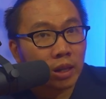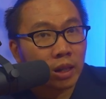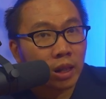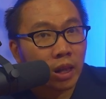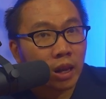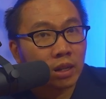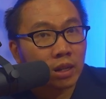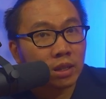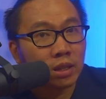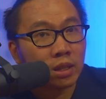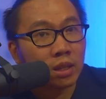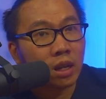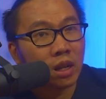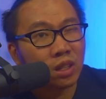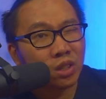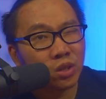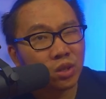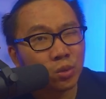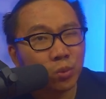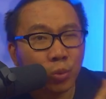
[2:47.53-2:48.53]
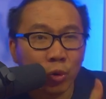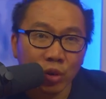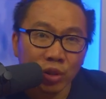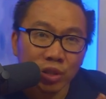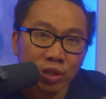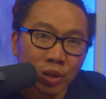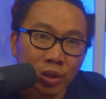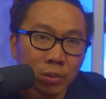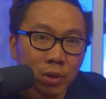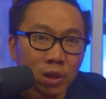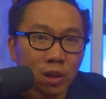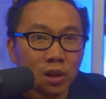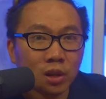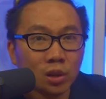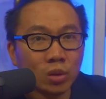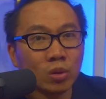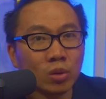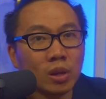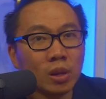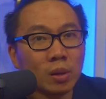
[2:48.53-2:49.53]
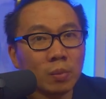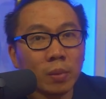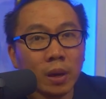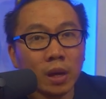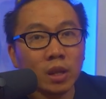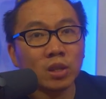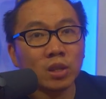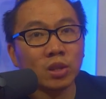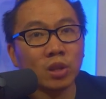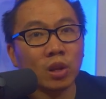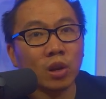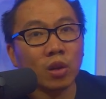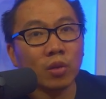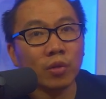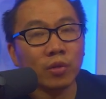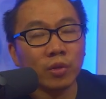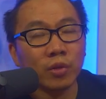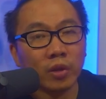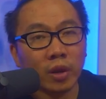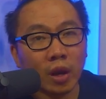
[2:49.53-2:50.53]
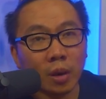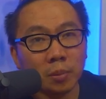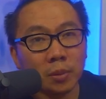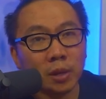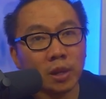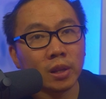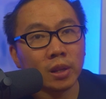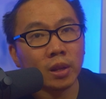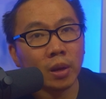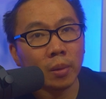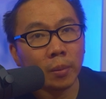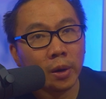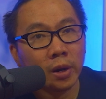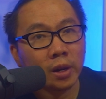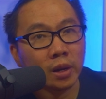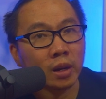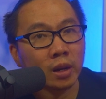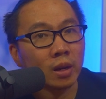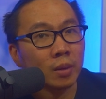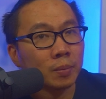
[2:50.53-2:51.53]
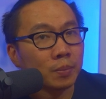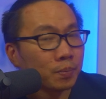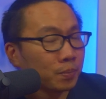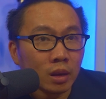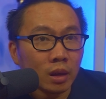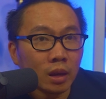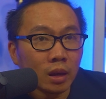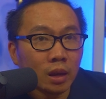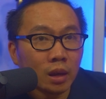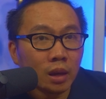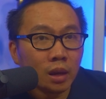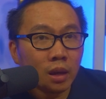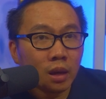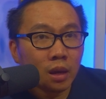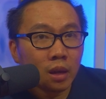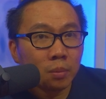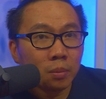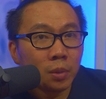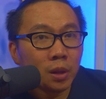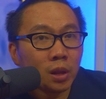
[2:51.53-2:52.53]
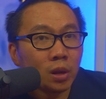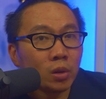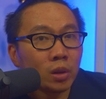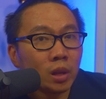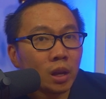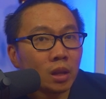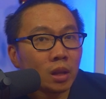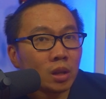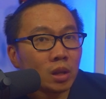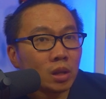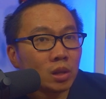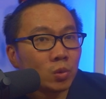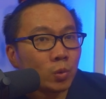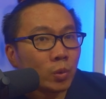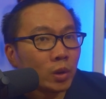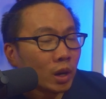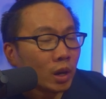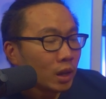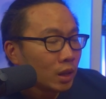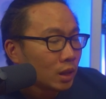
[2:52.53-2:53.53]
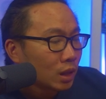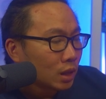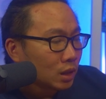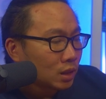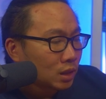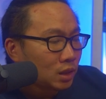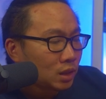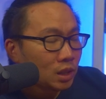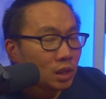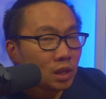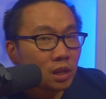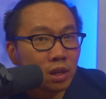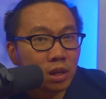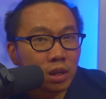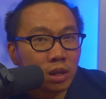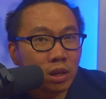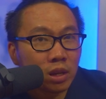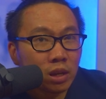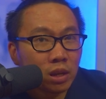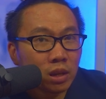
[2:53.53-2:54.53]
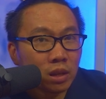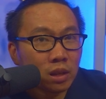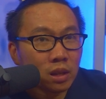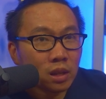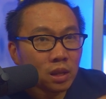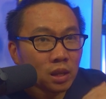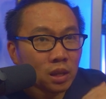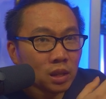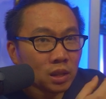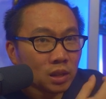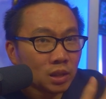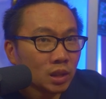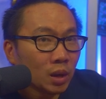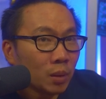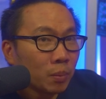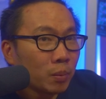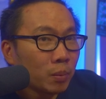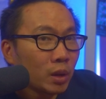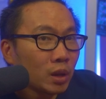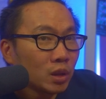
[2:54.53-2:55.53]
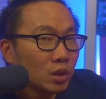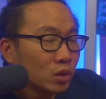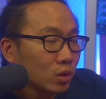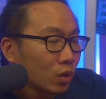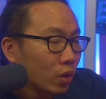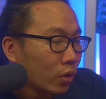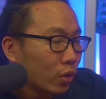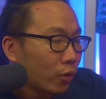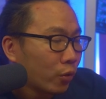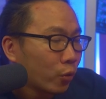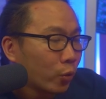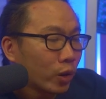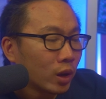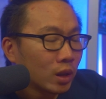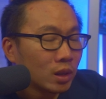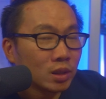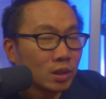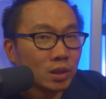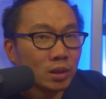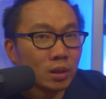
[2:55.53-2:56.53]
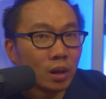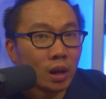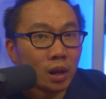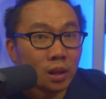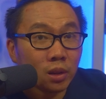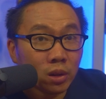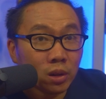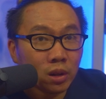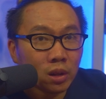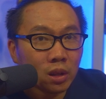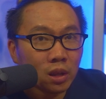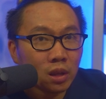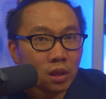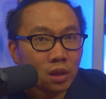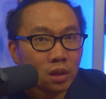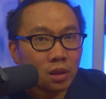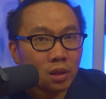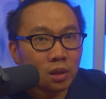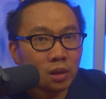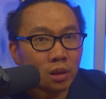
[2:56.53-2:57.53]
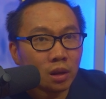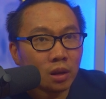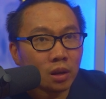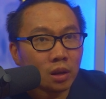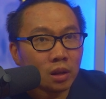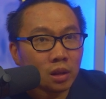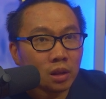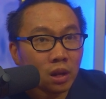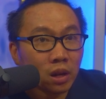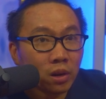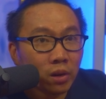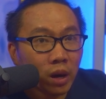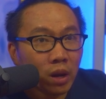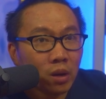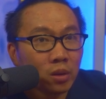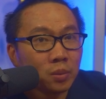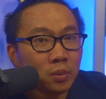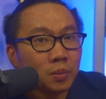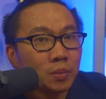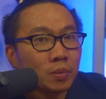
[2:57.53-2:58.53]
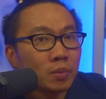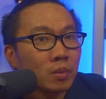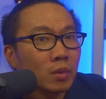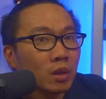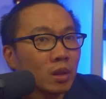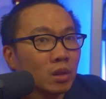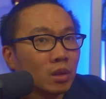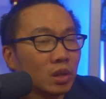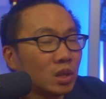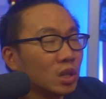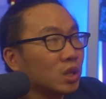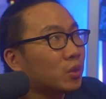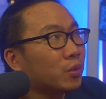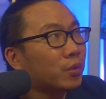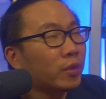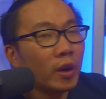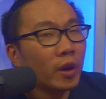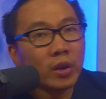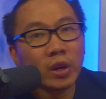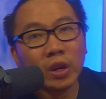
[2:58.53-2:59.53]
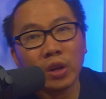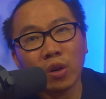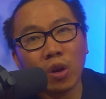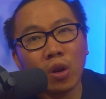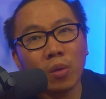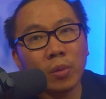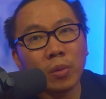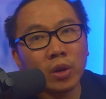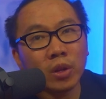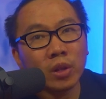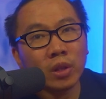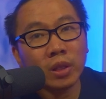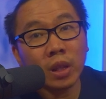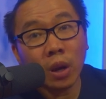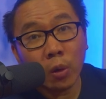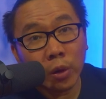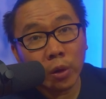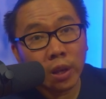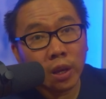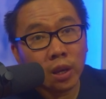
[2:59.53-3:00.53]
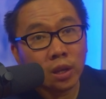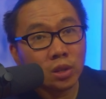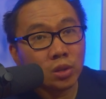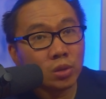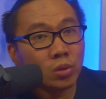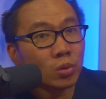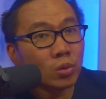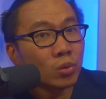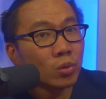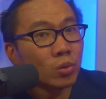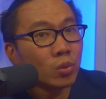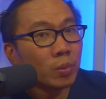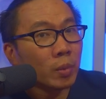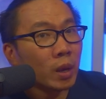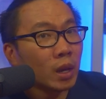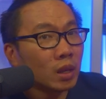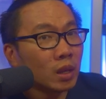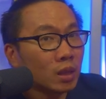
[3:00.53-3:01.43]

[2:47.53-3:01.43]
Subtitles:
glass that's more similar to the base of Captain America. And below that is we kinda see the sub-base of what's underneath the ground. This is very common nowadays to make